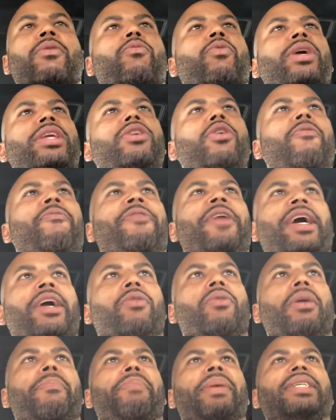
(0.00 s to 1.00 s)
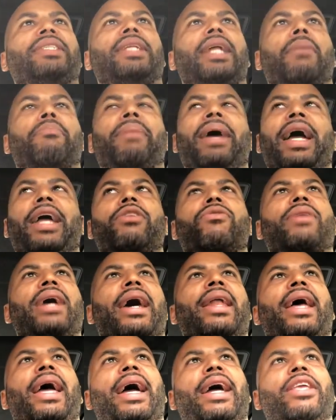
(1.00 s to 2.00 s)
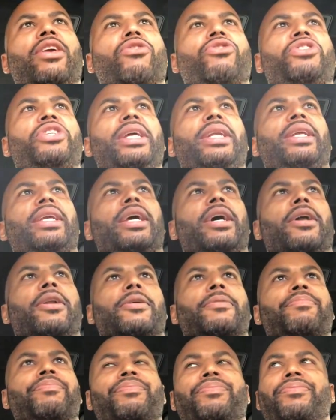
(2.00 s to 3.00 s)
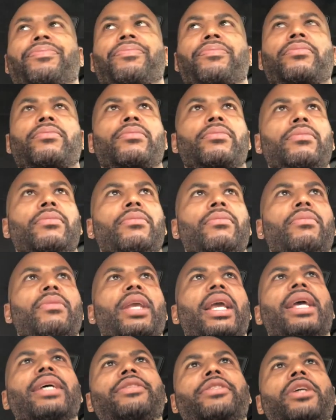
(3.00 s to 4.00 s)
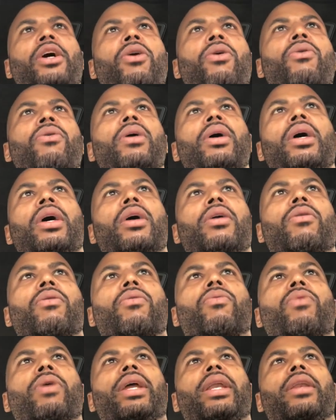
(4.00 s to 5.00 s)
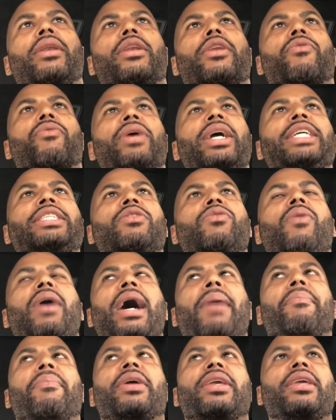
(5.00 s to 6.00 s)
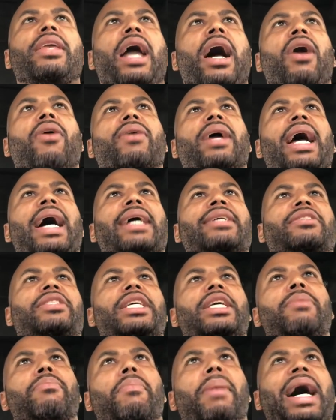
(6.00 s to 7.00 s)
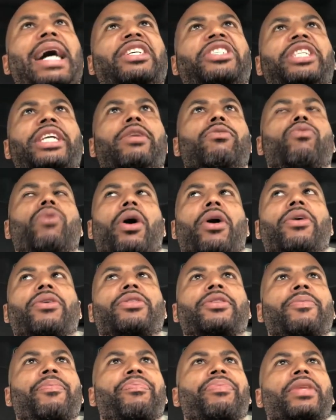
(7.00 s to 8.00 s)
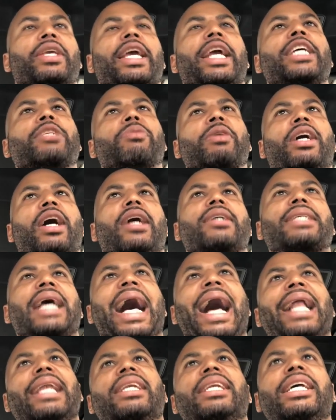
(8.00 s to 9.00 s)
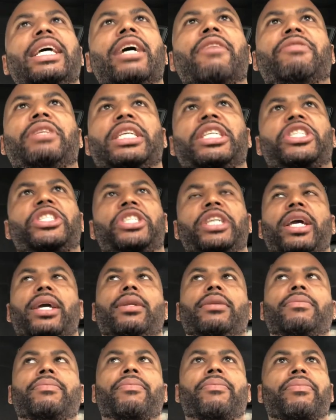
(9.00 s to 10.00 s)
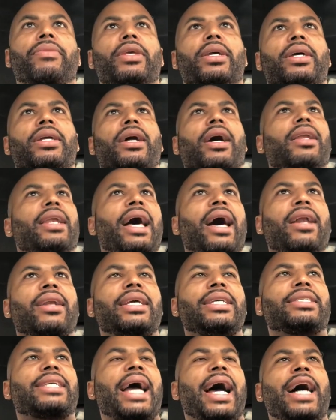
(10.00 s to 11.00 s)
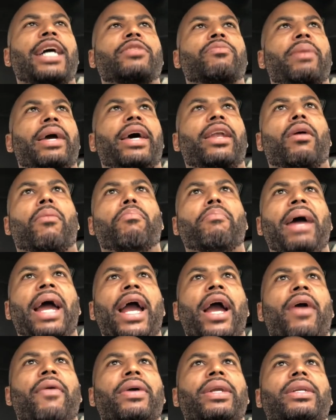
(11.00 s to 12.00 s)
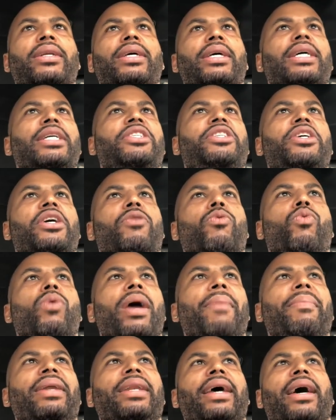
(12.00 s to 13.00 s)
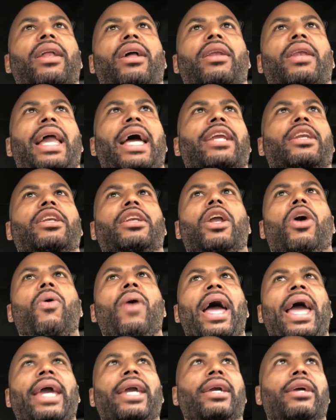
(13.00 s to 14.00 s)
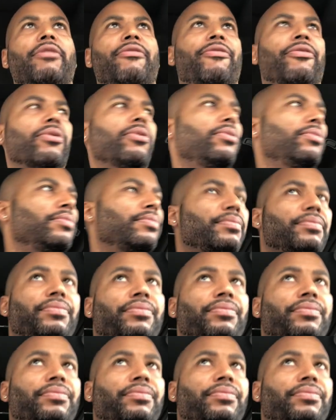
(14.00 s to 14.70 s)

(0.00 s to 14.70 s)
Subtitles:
When you fucking with bitches that bad, you got to have your shit together. And so when the reason why y'all guys see my shit works is because I live this shit. A lot of these guys, man, are married to women that are like low-hanging fruit